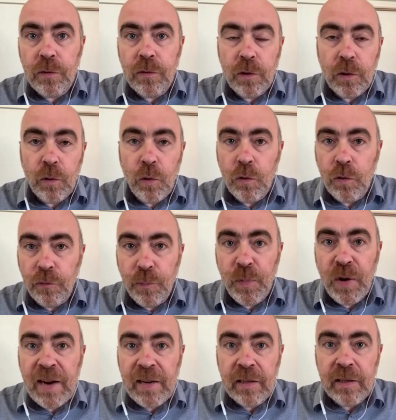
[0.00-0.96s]
the code of
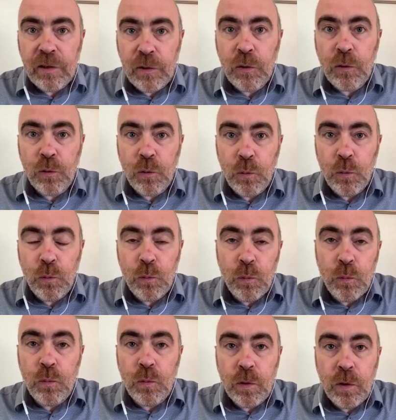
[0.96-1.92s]
practice to,
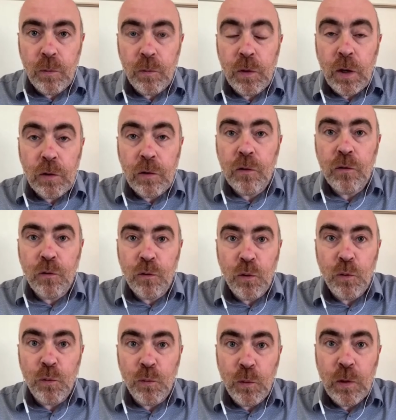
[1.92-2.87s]
not
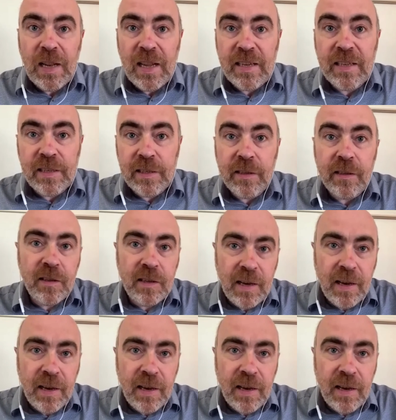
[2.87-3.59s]
to let it